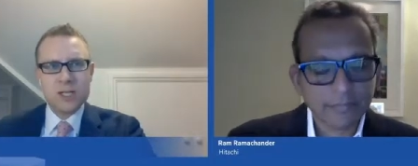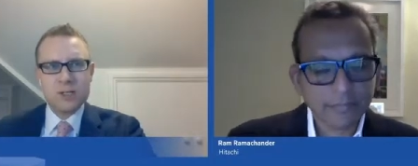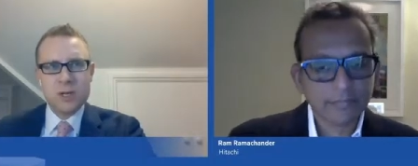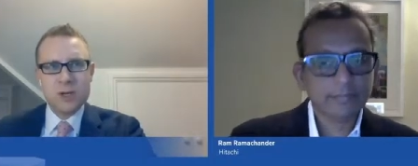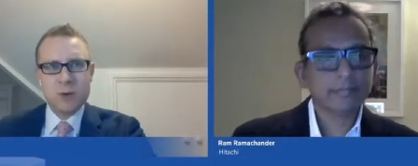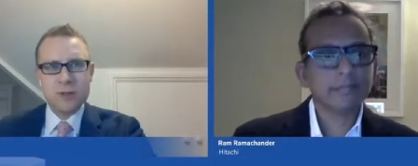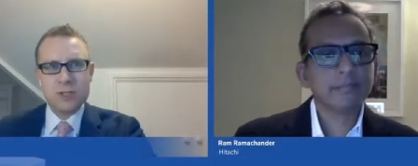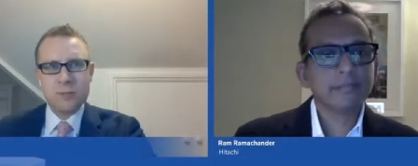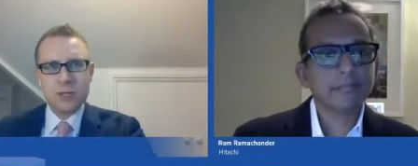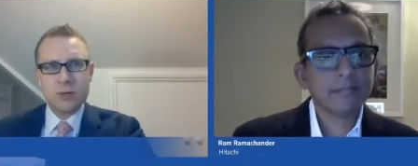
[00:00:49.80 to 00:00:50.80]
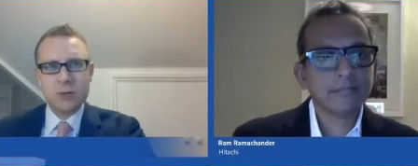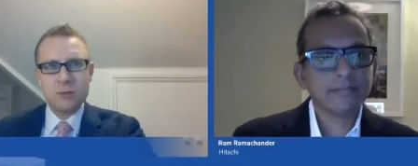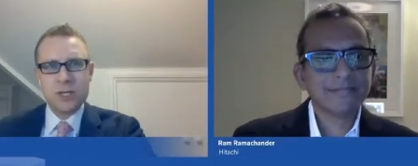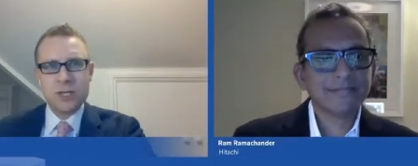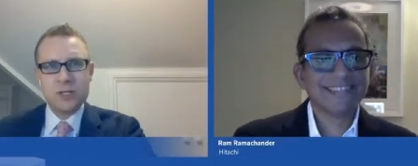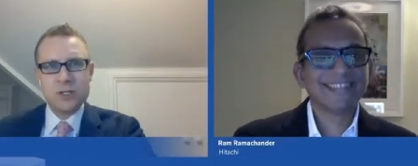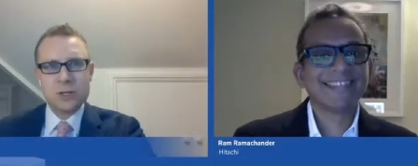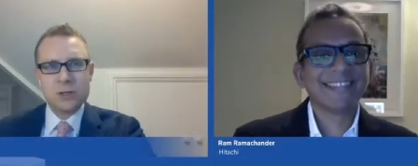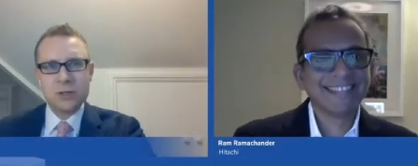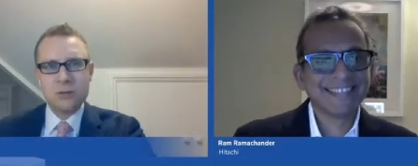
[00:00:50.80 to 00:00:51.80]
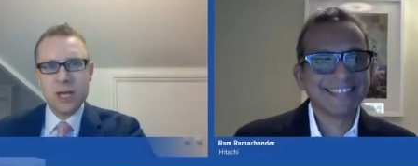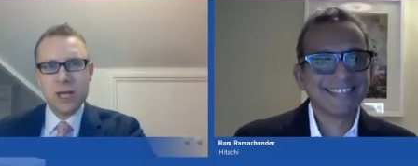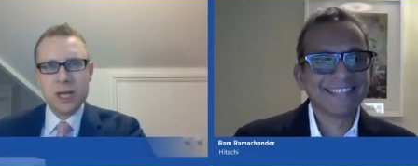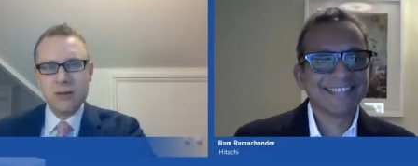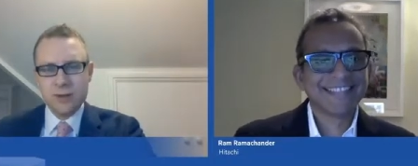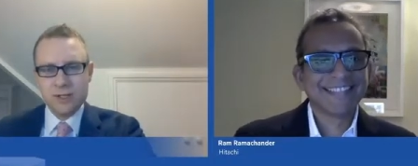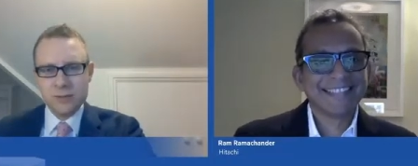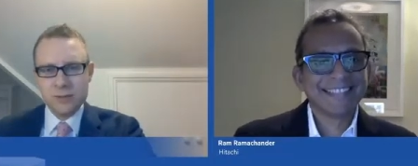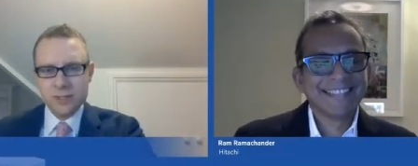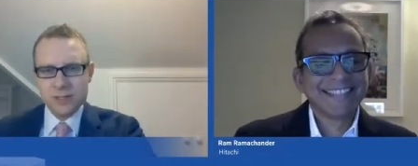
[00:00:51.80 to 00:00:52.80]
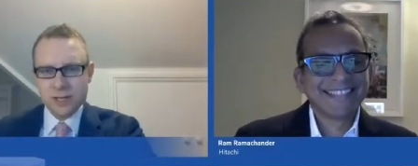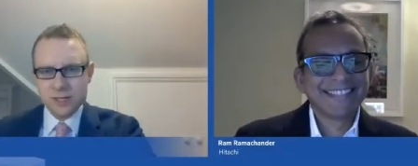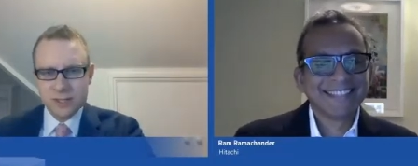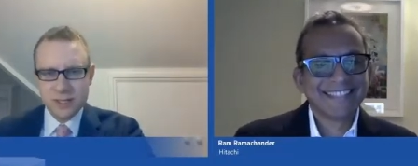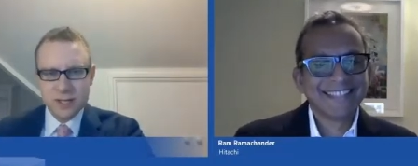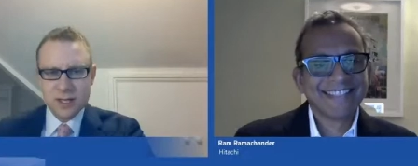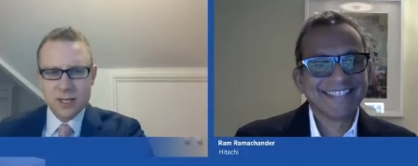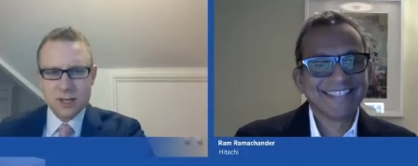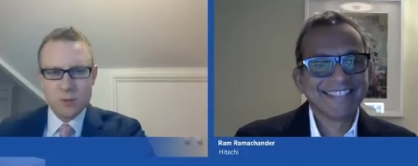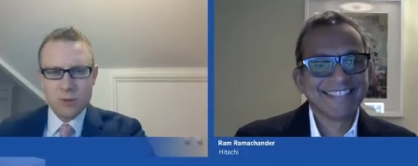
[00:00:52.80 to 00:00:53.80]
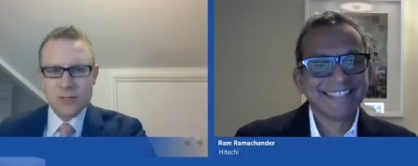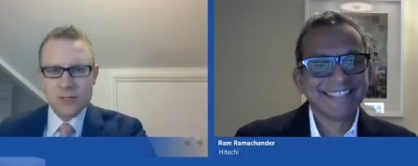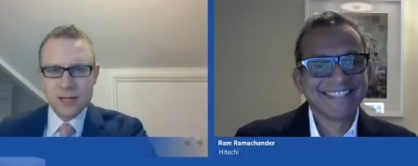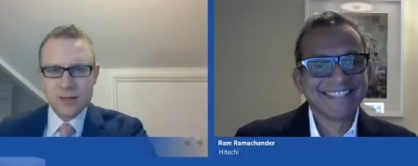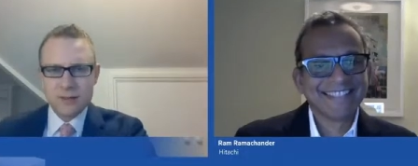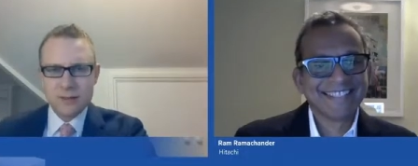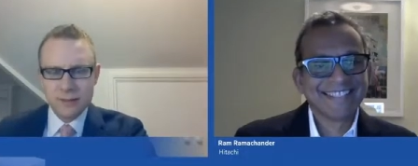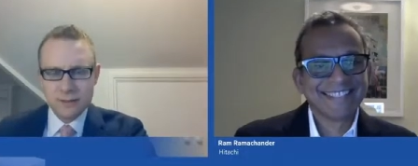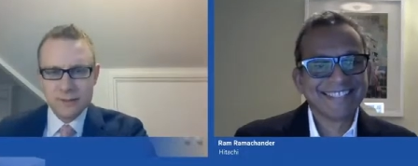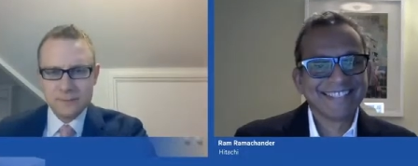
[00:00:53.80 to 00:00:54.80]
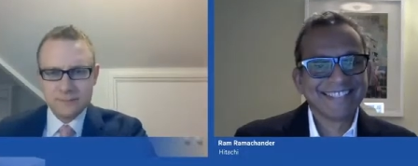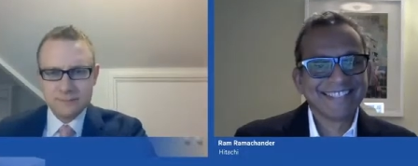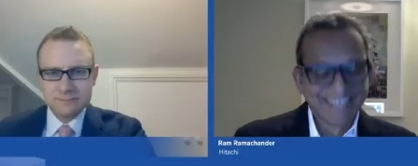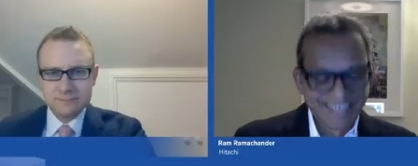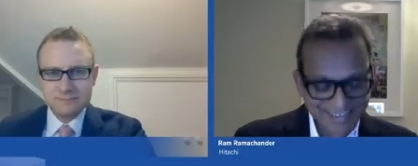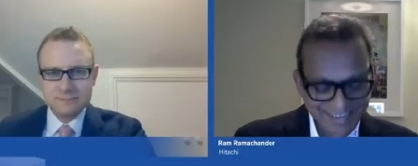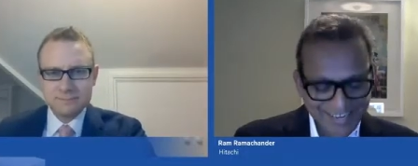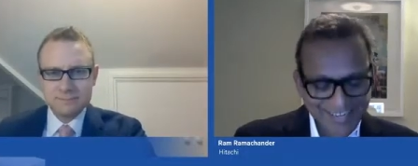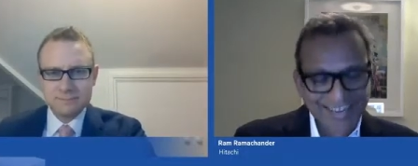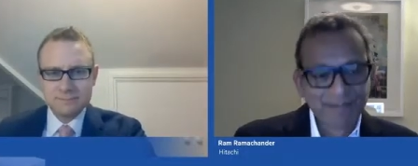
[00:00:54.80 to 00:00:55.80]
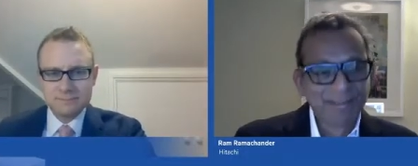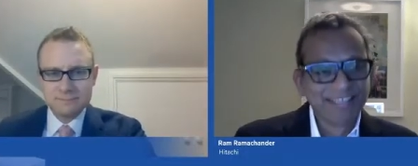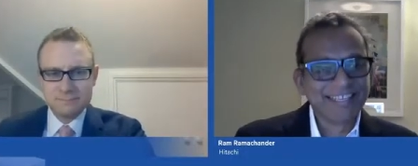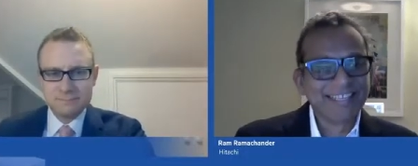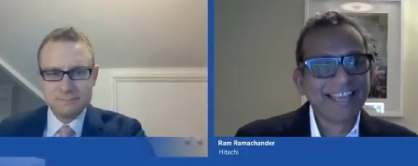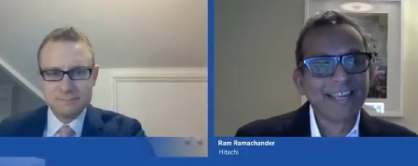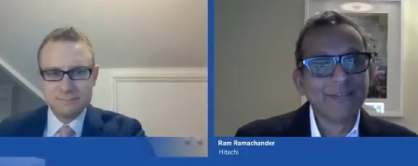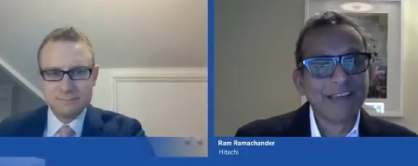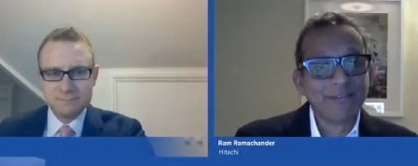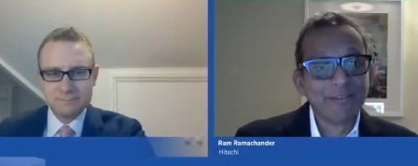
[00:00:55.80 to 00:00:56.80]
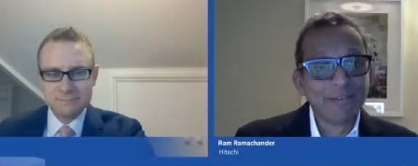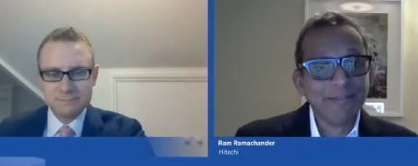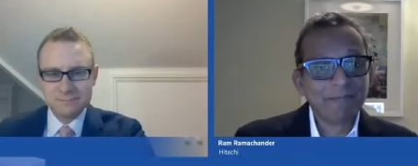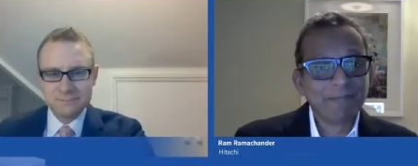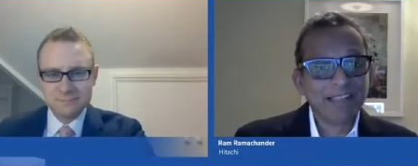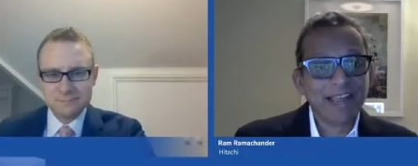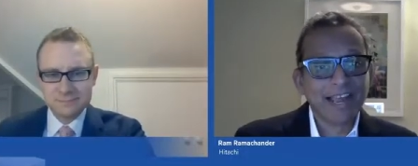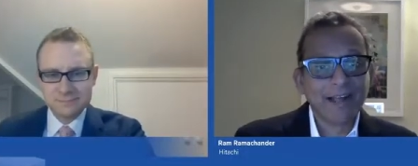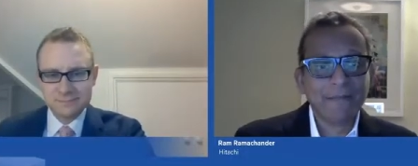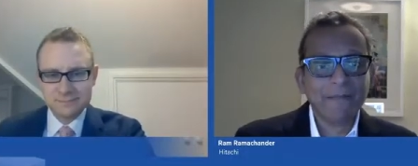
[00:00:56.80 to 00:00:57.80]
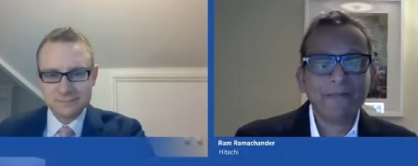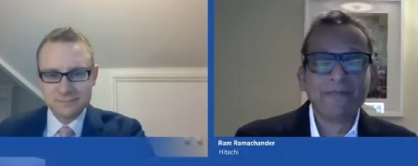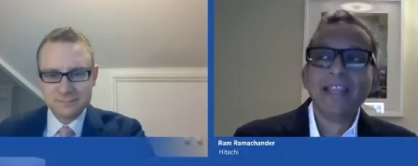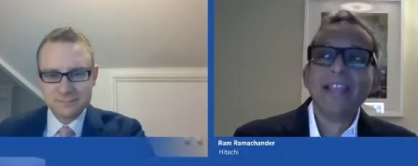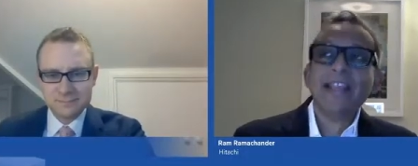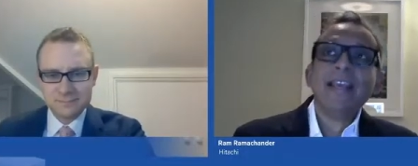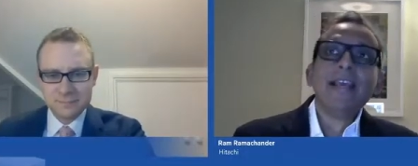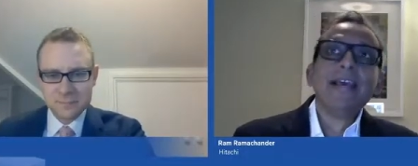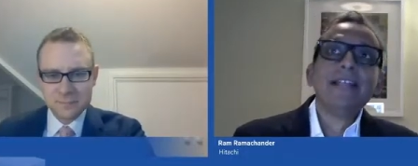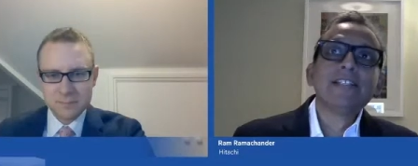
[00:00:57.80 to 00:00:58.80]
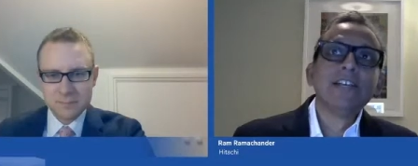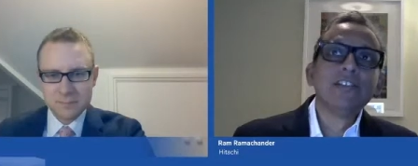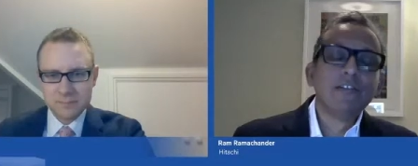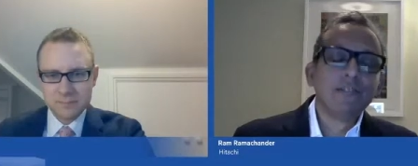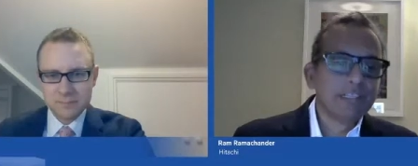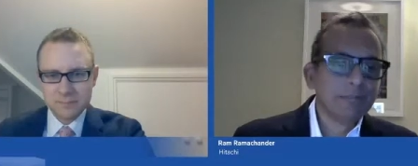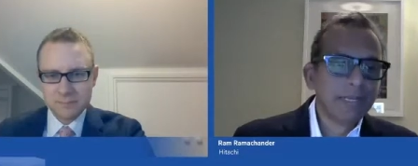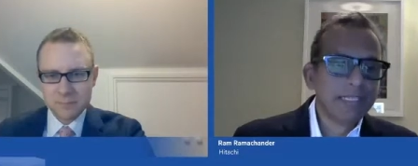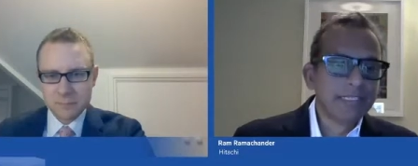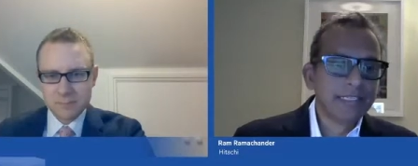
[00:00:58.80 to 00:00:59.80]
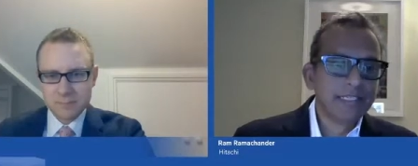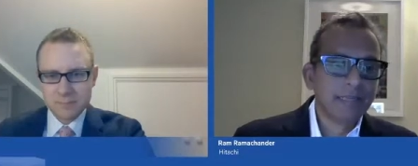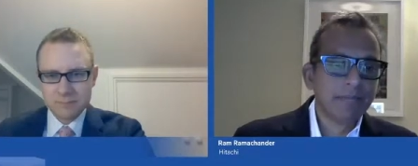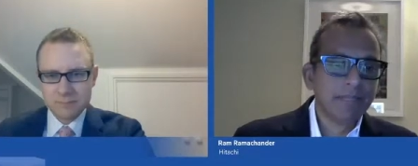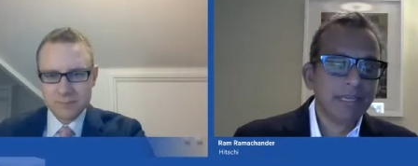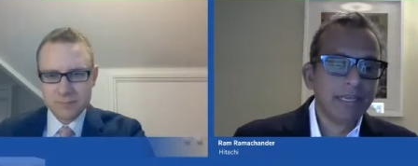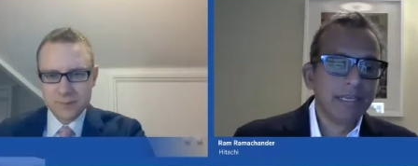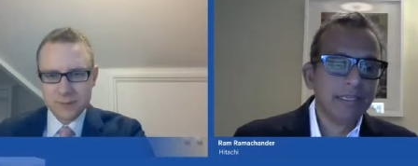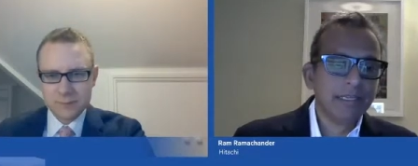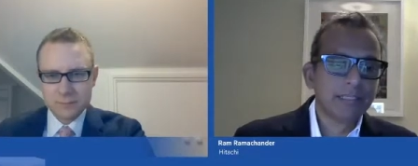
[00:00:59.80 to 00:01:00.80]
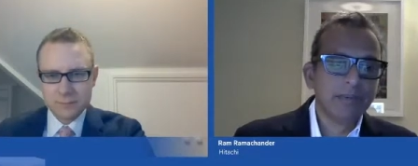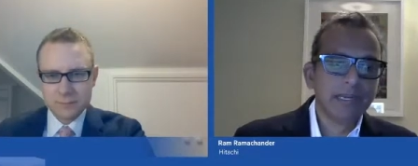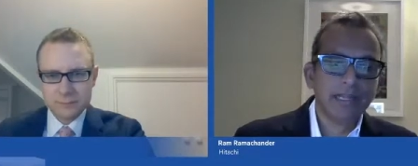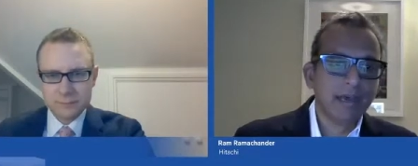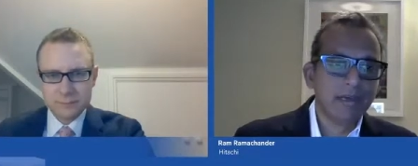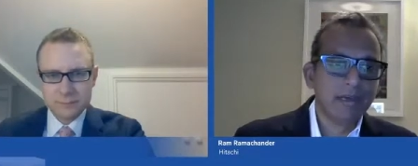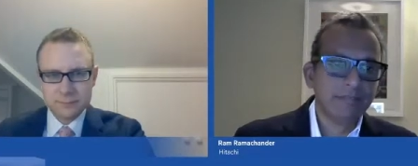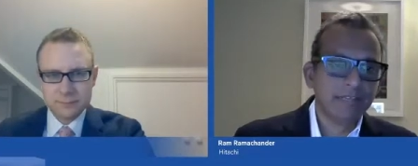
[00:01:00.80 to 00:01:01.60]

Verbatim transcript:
Speaker 1: tells me you run something called the Social Innovation Business. What is that?
Speaker 2: Hi, Peter. Thank you for having me. The Social Innovation Business is something that's been at the heart of